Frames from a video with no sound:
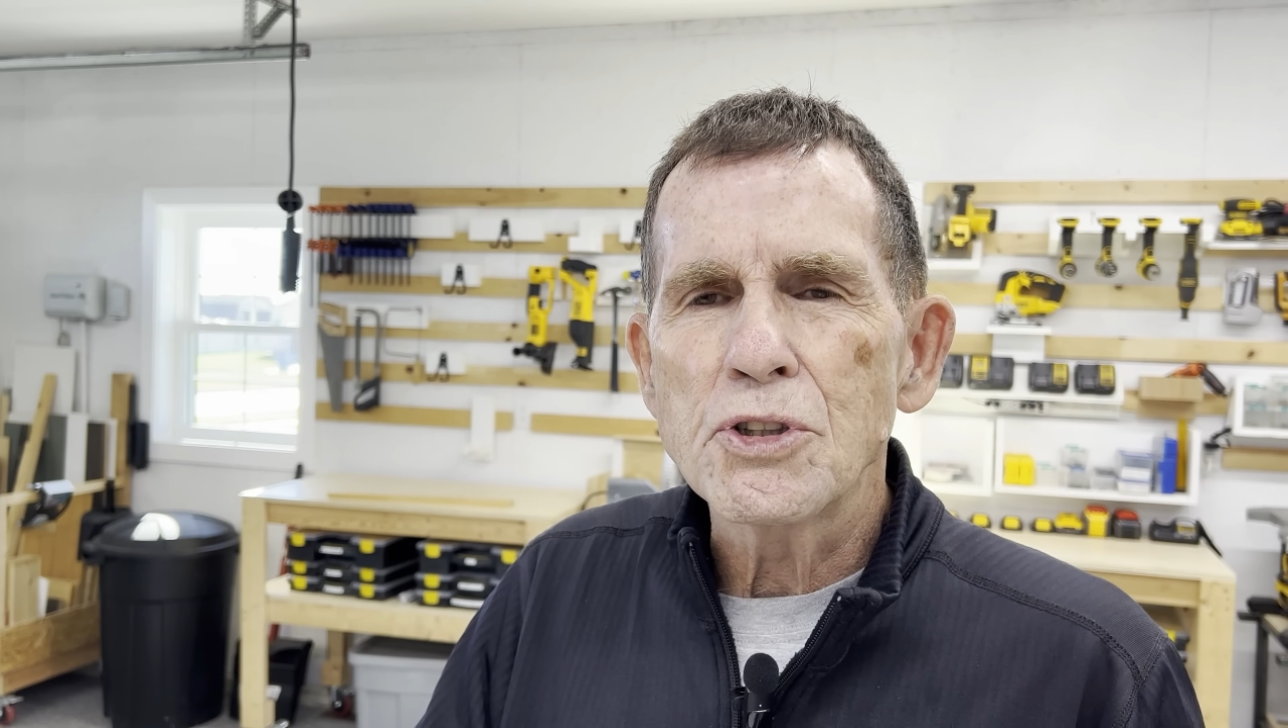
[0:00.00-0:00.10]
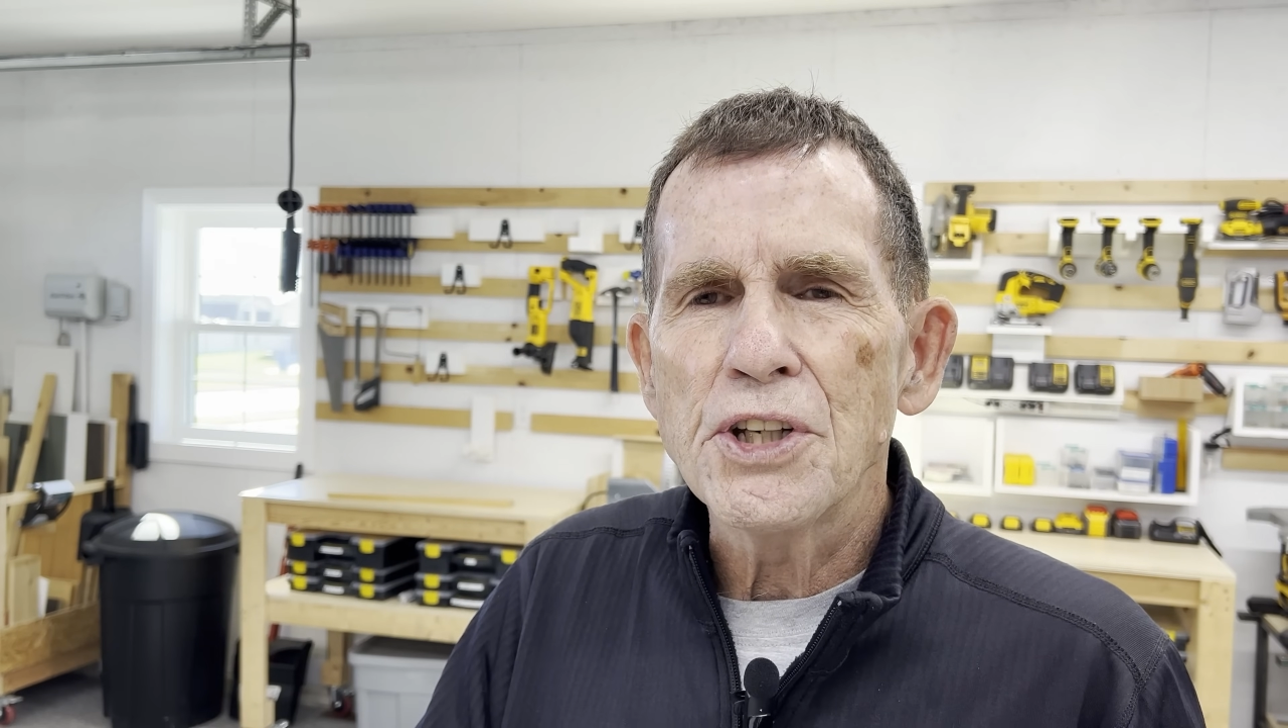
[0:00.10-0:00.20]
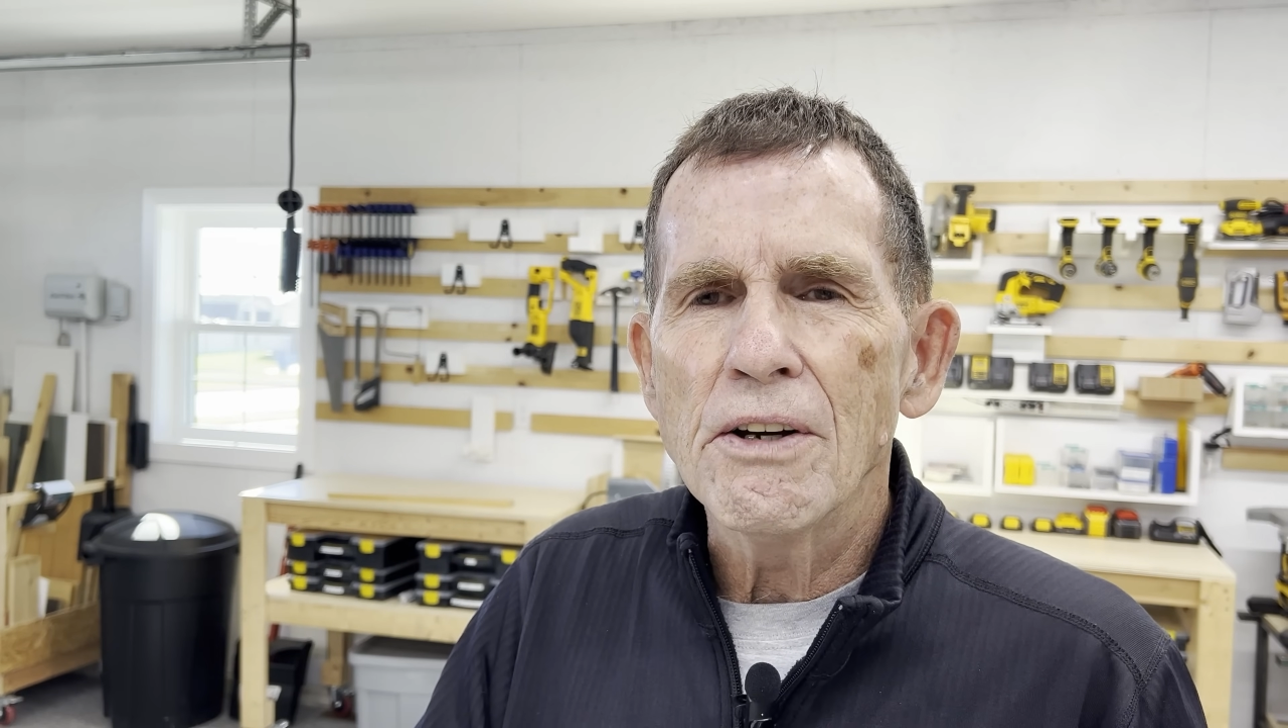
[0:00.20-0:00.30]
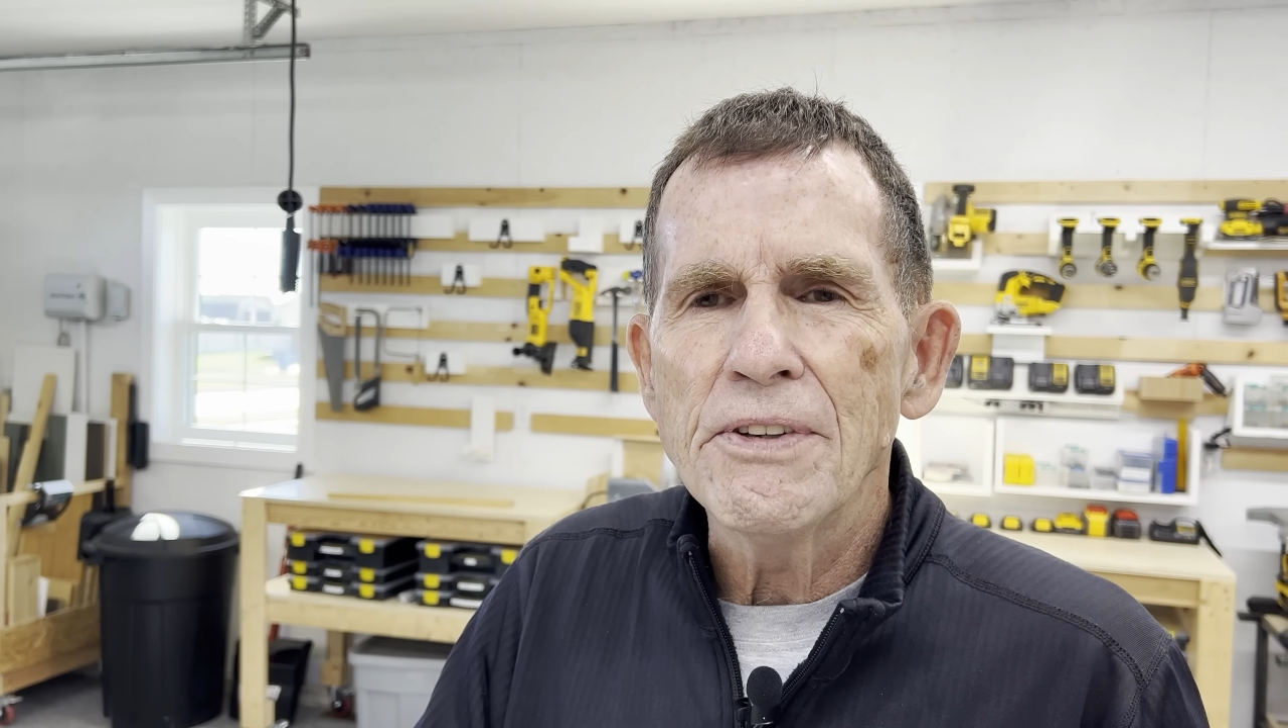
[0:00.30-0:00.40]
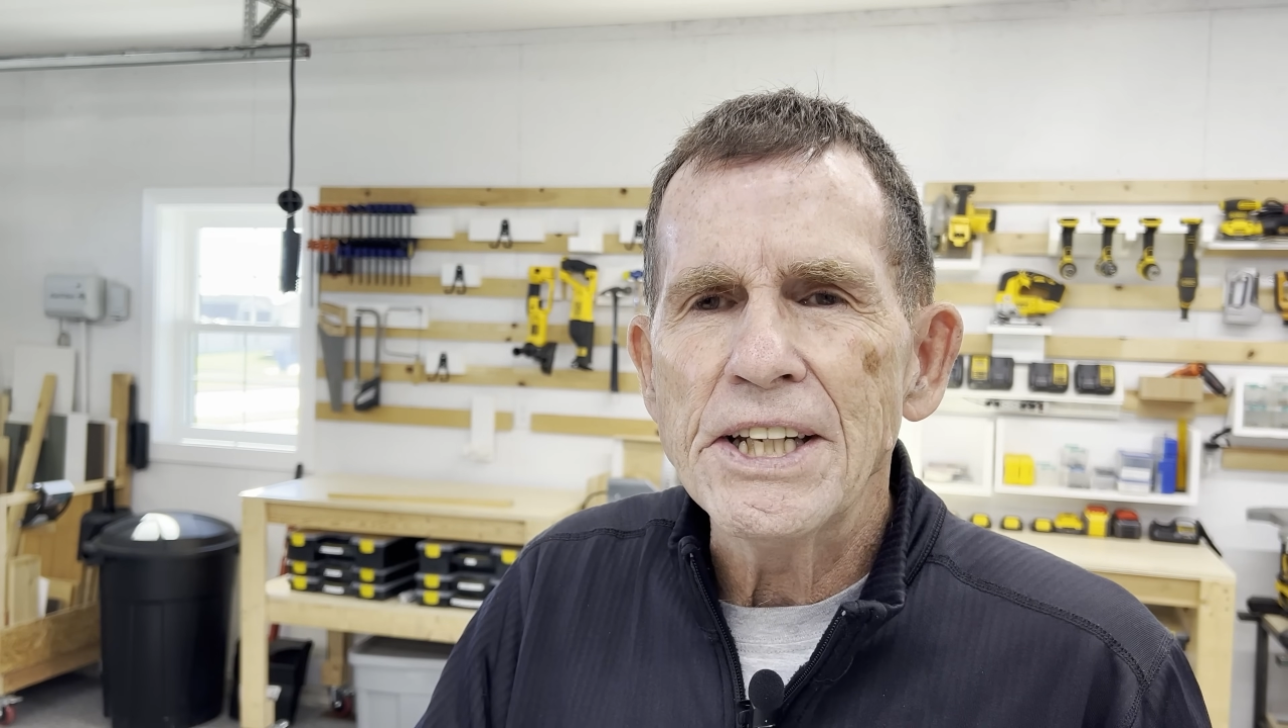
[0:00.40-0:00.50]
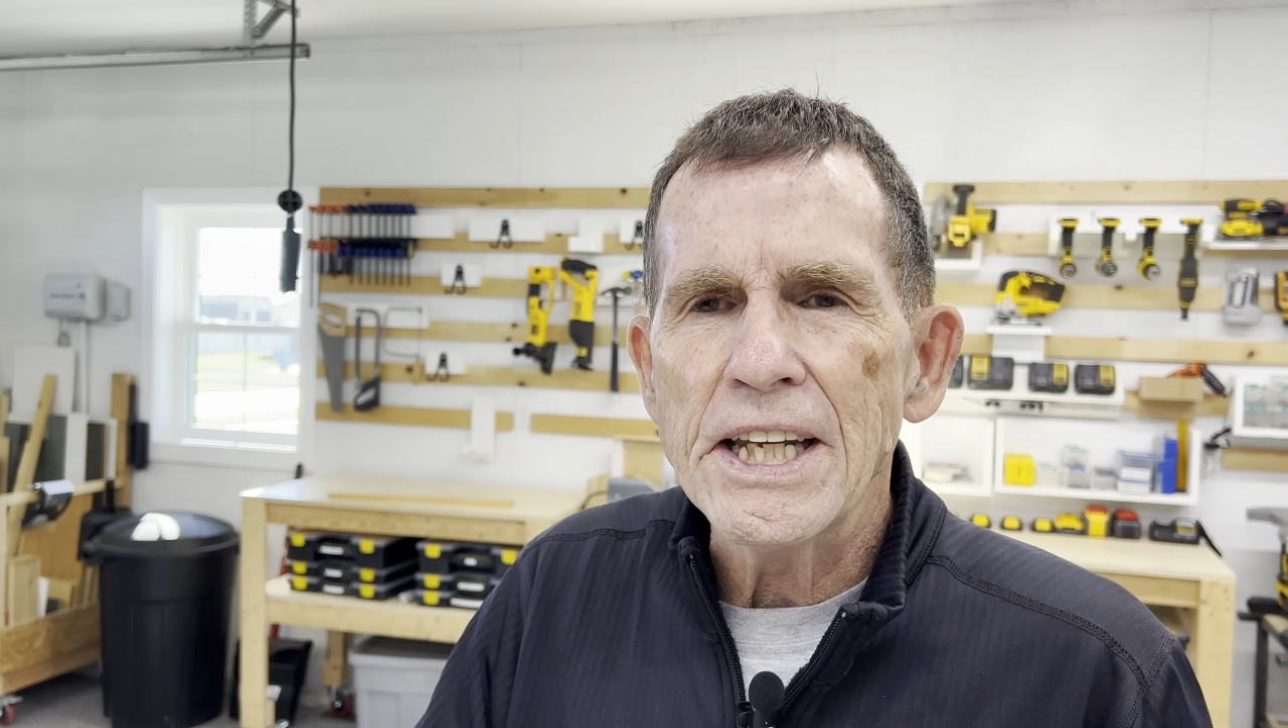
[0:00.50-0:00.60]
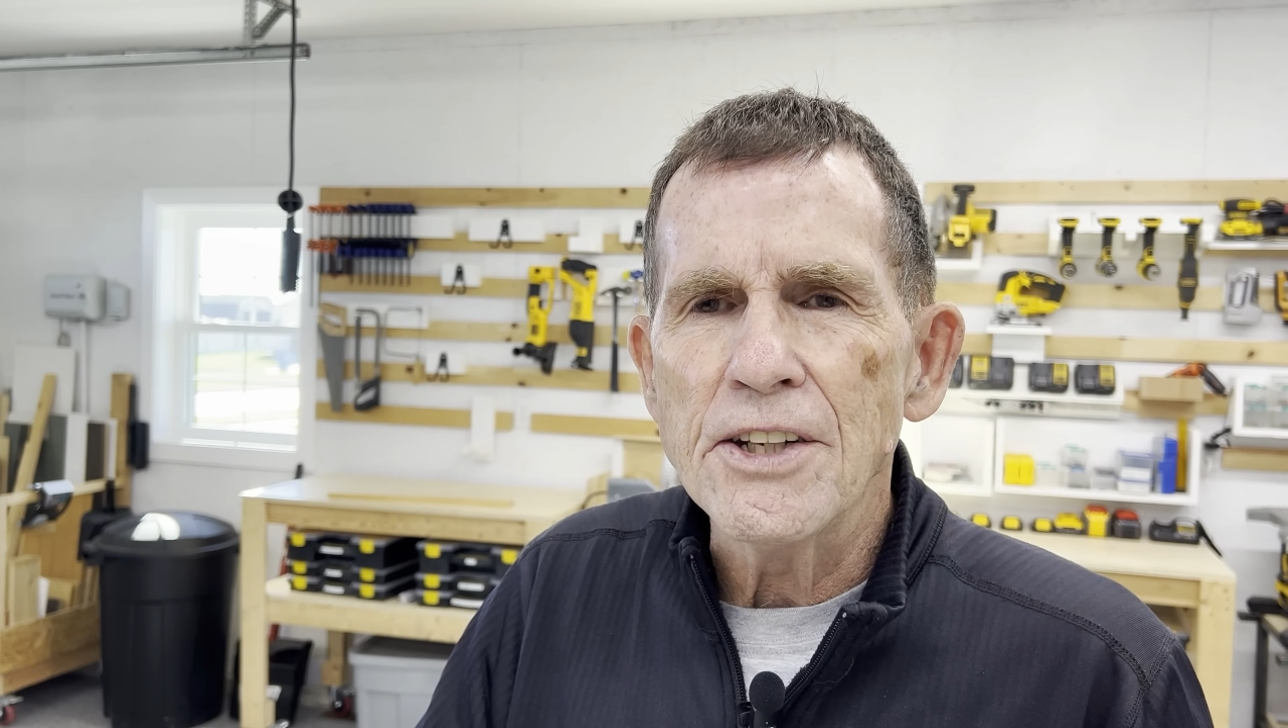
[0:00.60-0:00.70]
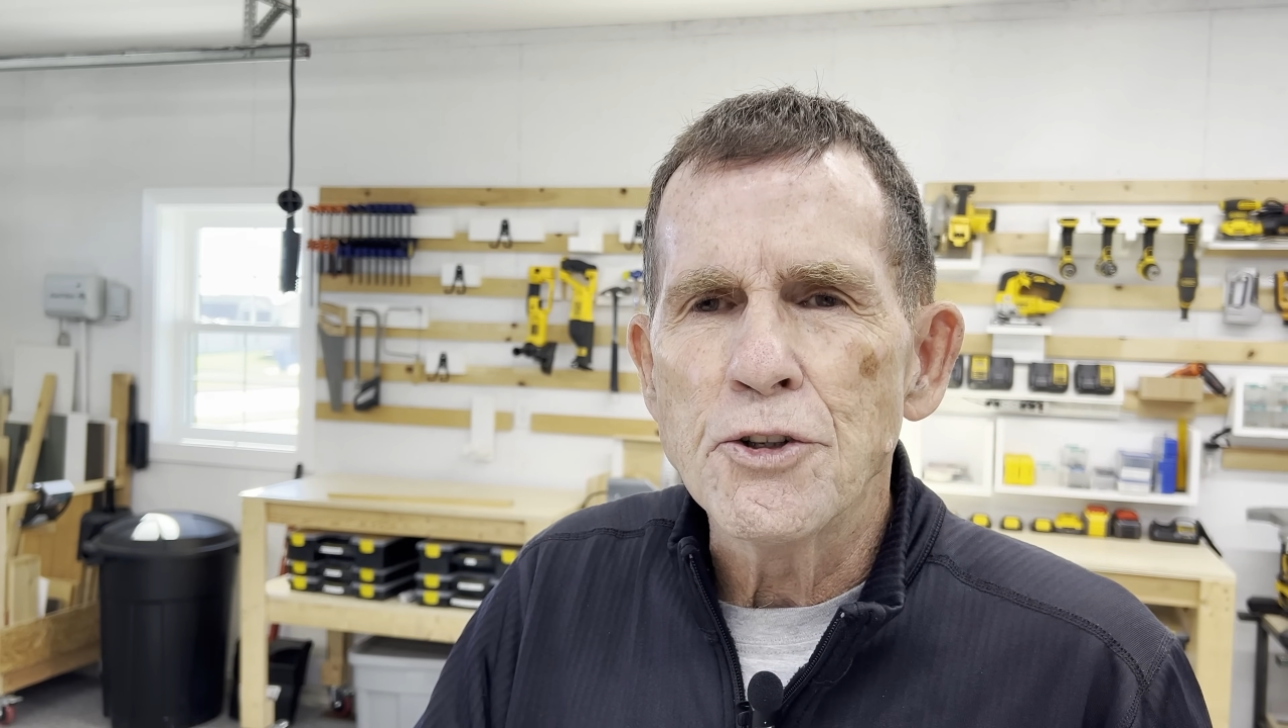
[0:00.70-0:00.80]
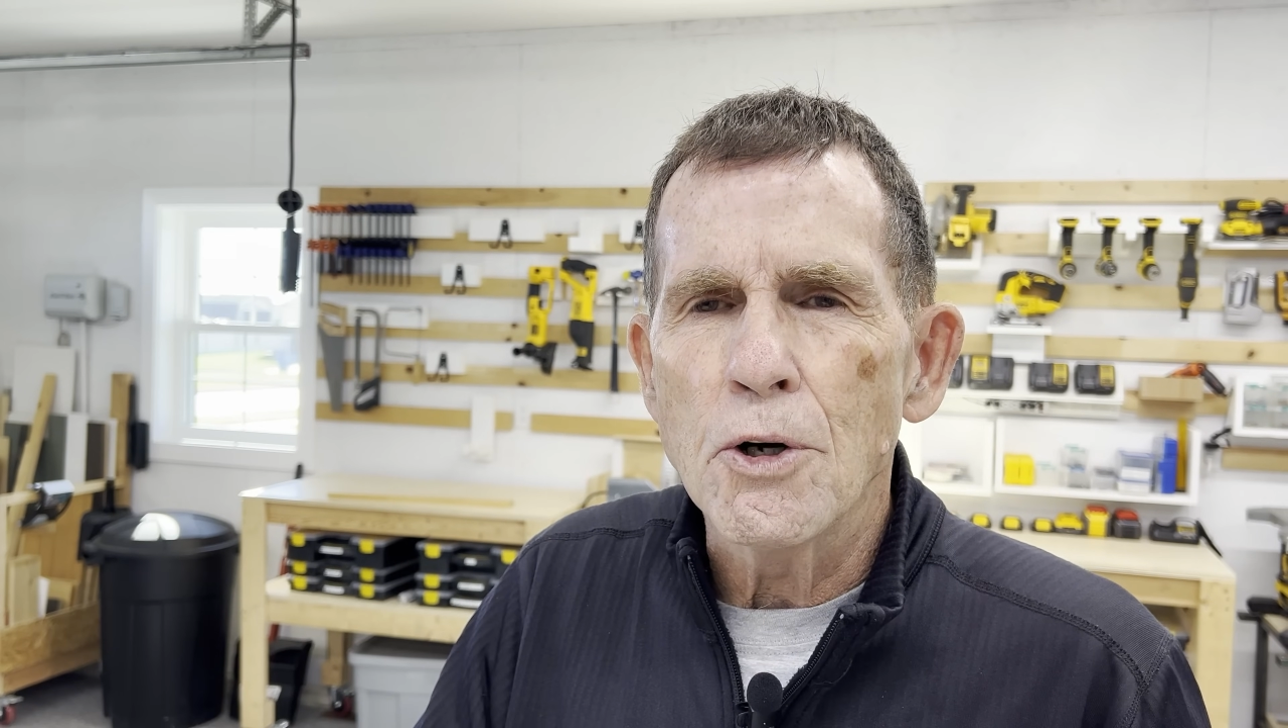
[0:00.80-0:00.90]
shelving and